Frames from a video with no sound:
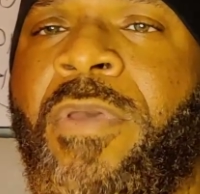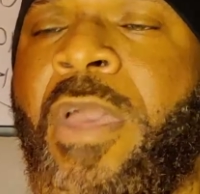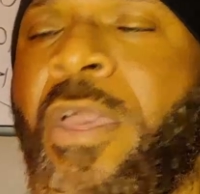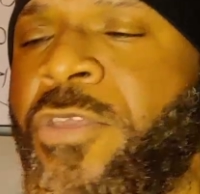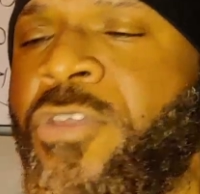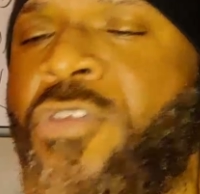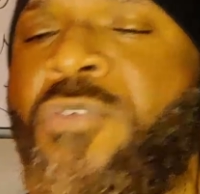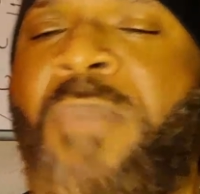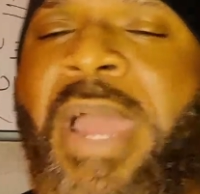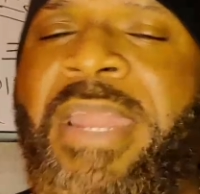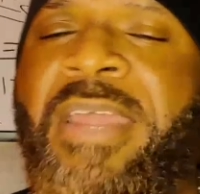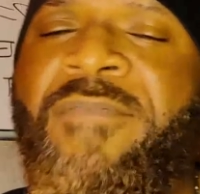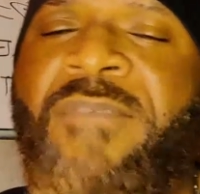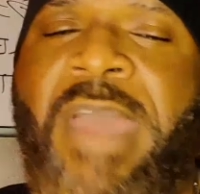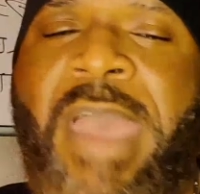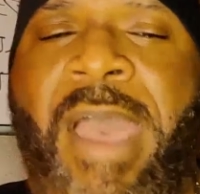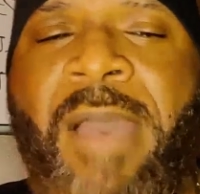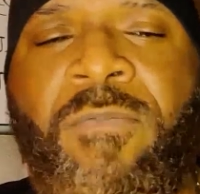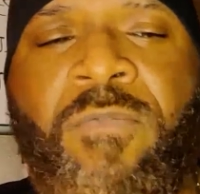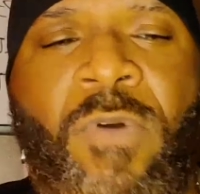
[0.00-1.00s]
You might even
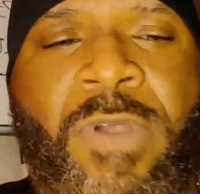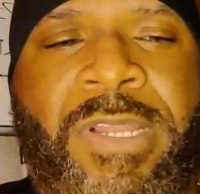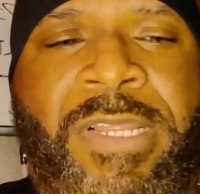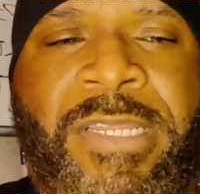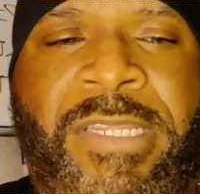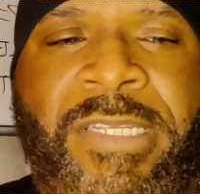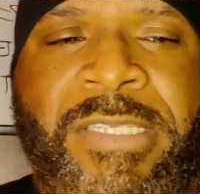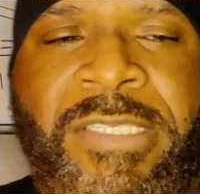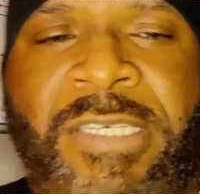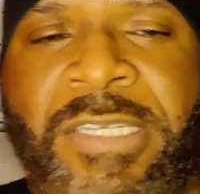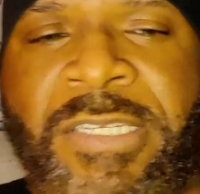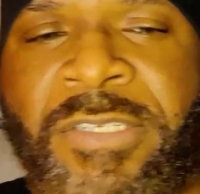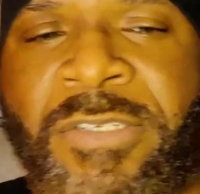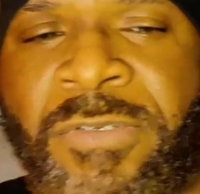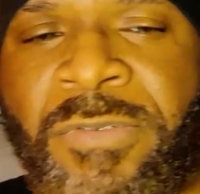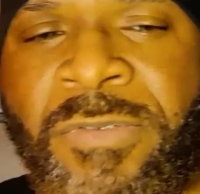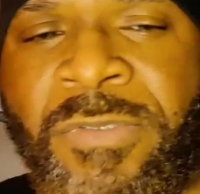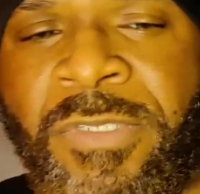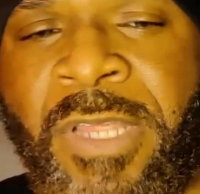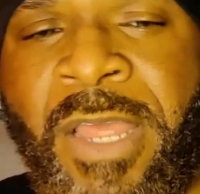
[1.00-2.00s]
have one of these good
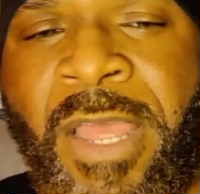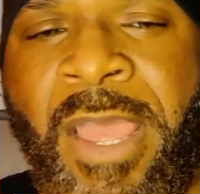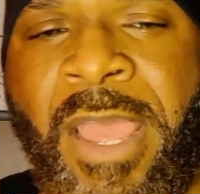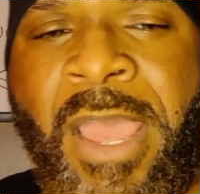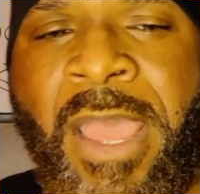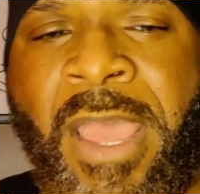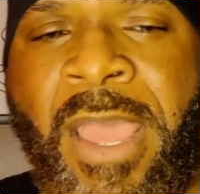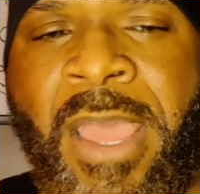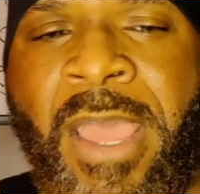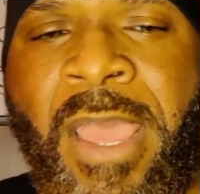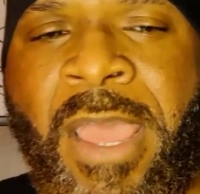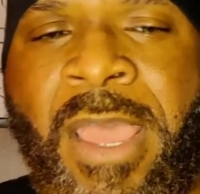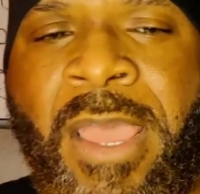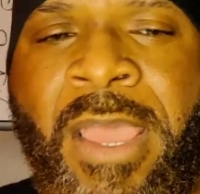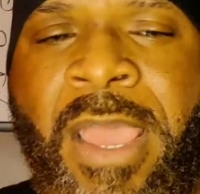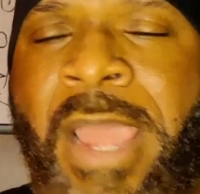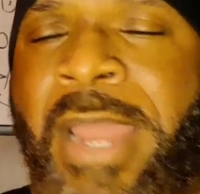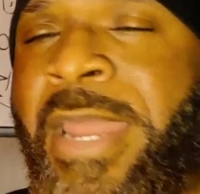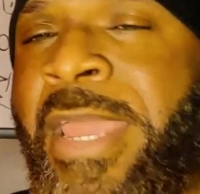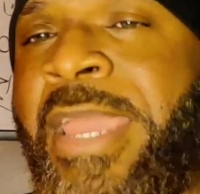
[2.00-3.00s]
dudes, and
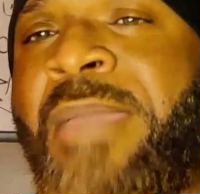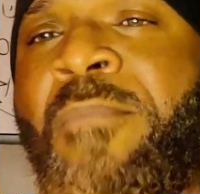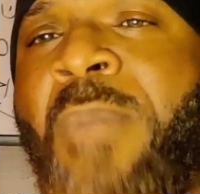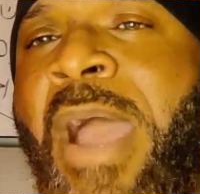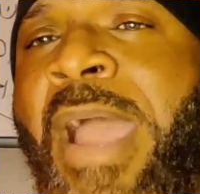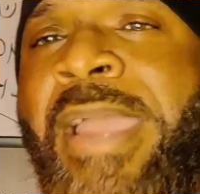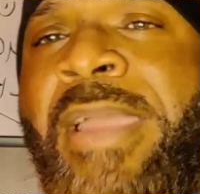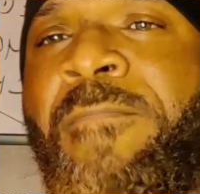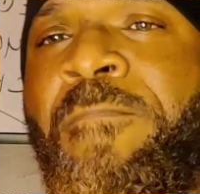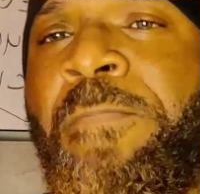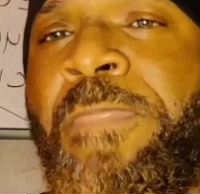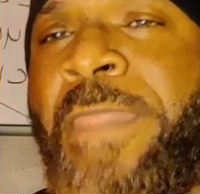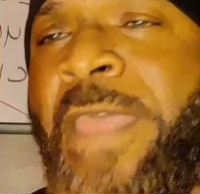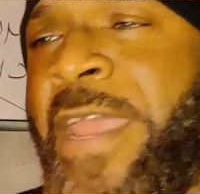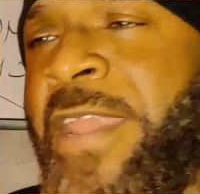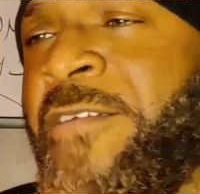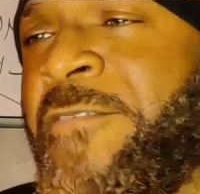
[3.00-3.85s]
he might, and